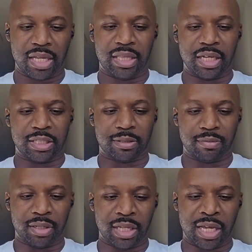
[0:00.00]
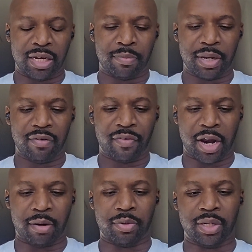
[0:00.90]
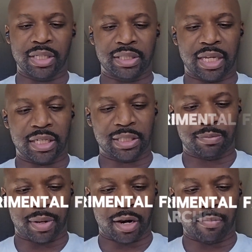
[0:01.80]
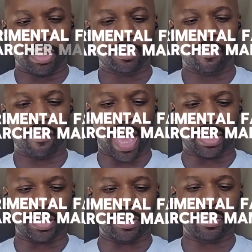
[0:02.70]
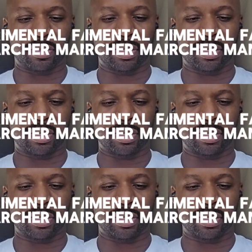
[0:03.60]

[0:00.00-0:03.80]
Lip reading: The independent variable is the experimental factor